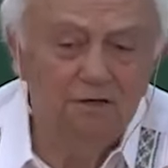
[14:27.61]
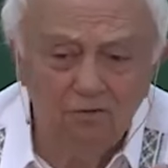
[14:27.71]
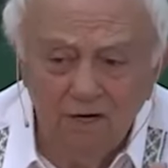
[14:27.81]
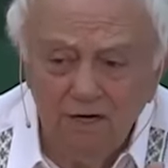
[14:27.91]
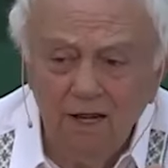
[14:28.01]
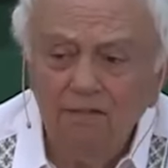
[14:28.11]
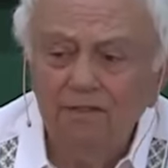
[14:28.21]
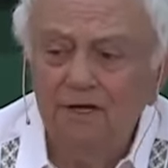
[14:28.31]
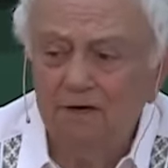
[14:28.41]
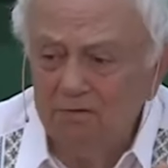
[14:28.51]
You are
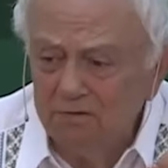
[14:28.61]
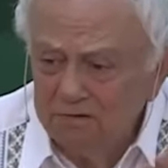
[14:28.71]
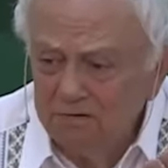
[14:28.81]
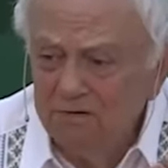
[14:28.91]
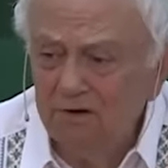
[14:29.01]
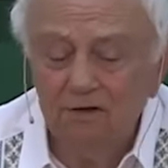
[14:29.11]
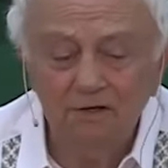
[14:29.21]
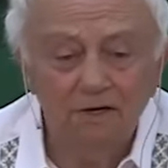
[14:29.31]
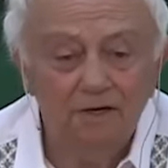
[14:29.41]
nothing. You do not.